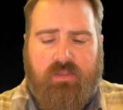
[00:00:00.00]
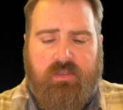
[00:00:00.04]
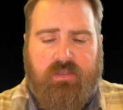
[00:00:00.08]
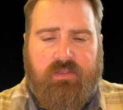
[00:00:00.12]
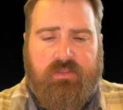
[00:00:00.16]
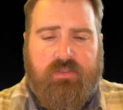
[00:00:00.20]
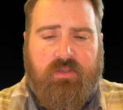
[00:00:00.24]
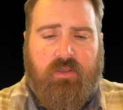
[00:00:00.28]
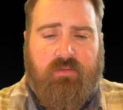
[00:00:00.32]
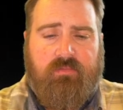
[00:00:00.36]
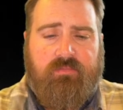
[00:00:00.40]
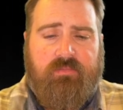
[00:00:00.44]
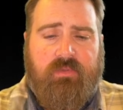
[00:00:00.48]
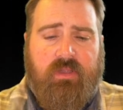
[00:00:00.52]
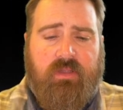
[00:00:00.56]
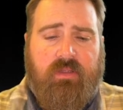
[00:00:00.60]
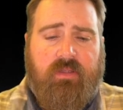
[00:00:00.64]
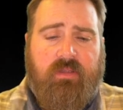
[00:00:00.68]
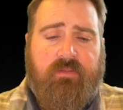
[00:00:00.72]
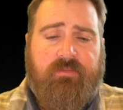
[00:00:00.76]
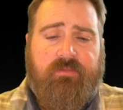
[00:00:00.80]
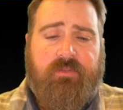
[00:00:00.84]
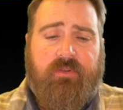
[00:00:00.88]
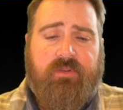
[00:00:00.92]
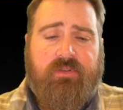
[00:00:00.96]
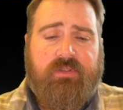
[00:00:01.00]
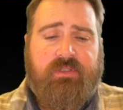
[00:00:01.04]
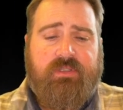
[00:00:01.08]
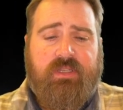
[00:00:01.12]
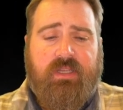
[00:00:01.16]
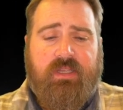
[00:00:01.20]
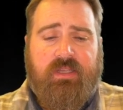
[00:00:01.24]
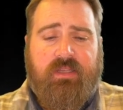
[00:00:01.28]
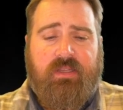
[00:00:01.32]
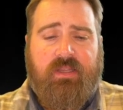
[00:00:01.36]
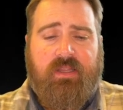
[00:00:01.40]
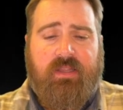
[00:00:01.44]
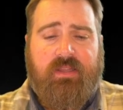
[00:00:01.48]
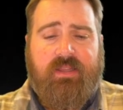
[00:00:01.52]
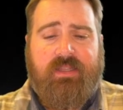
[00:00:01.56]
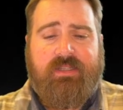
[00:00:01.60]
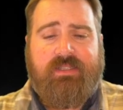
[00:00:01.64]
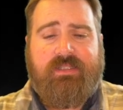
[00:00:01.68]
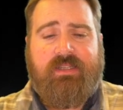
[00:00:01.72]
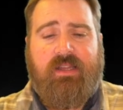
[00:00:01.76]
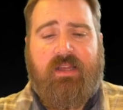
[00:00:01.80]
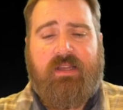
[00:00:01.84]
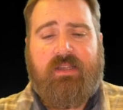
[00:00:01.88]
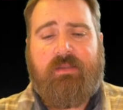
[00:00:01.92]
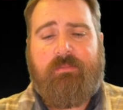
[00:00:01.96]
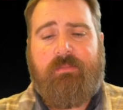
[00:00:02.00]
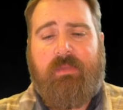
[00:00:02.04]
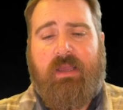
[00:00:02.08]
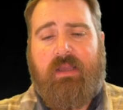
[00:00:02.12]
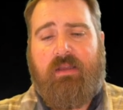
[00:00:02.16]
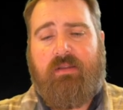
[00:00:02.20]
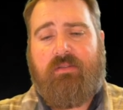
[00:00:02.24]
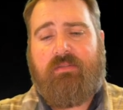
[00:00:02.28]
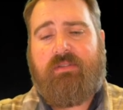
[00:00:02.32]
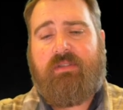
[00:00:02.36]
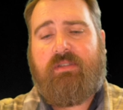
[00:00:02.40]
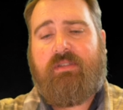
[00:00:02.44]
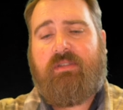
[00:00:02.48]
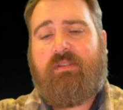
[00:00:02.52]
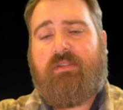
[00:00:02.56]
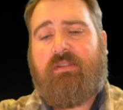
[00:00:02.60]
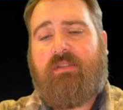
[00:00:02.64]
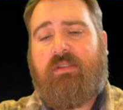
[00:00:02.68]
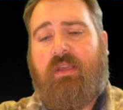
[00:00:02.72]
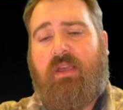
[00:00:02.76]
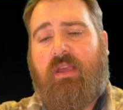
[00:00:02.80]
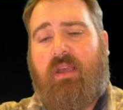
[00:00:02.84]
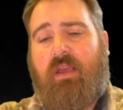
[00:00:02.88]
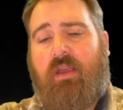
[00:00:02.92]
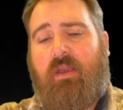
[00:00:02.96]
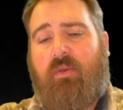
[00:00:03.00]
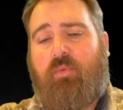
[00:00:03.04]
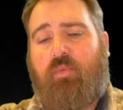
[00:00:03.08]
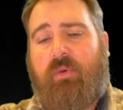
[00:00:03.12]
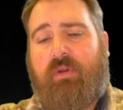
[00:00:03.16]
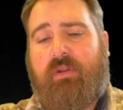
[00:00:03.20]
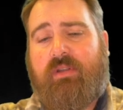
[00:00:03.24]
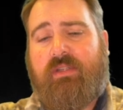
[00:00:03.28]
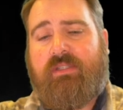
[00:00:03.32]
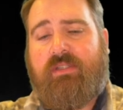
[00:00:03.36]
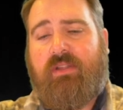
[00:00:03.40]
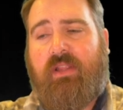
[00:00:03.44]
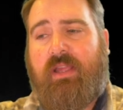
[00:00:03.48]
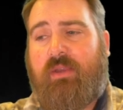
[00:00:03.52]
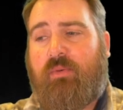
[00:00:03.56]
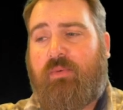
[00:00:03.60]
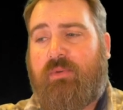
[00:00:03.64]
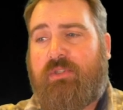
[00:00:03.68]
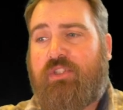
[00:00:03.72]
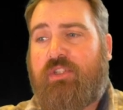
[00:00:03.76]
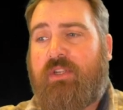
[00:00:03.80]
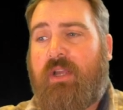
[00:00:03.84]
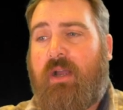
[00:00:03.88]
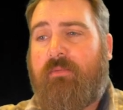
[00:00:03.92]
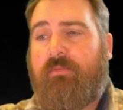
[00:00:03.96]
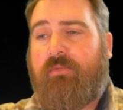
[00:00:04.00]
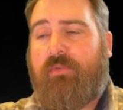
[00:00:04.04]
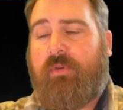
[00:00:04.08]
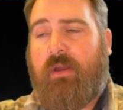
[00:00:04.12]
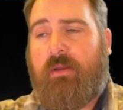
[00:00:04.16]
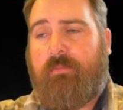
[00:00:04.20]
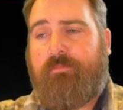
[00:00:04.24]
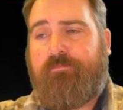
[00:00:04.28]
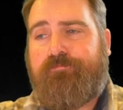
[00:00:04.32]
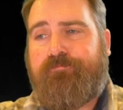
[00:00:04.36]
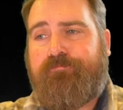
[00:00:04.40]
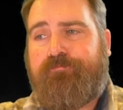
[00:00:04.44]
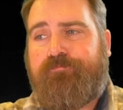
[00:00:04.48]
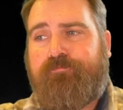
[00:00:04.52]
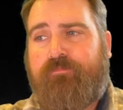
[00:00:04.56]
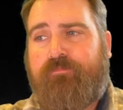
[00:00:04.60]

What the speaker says: So, first, let's talk about where does language come from.